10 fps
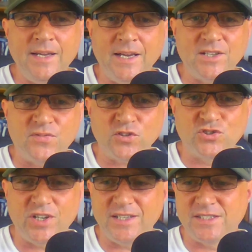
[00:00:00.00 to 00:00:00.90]
He had his
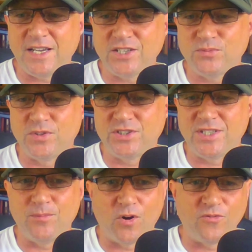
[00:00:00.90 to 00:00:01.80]
first training session with the
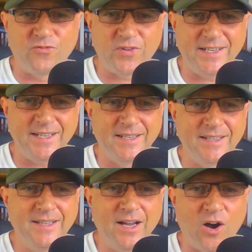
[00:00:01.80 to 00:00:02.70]
team on
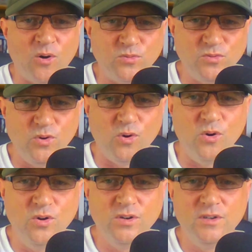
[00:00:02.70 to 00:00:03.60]
Friday,
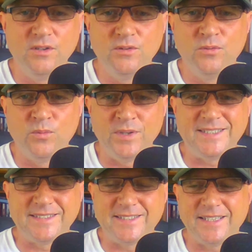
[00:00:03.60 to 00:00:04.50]
although we
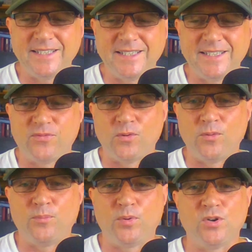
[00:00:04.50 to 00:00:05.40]
need to take it careful,
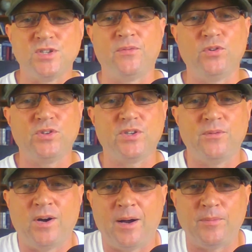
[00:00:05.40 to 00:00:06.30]
because if you look
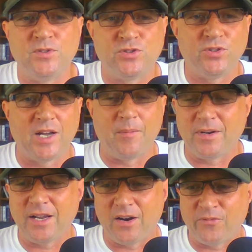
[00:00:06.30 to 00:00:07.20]
at what happened to
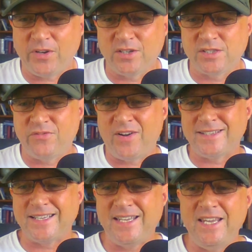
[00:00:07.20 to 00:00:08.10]
Cameron Carter-Vickers, the
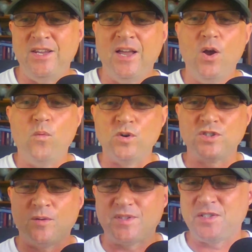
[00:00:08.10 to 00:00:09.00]
fact that he
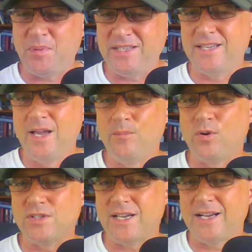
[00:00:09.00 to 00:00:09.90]
wasn't up to speed
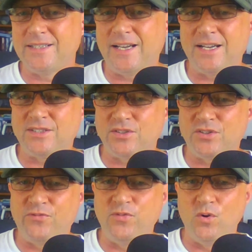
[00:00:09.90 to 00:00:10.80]
because he hadn't had
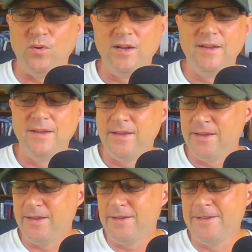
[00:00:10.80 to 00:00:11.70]
the full
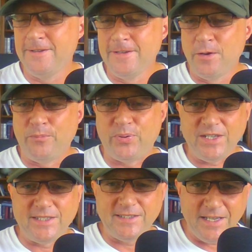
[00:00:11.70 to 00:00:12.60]

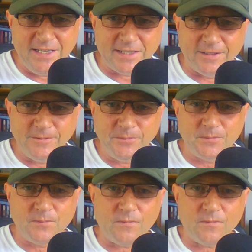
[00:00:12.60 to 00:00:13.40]
pre-season,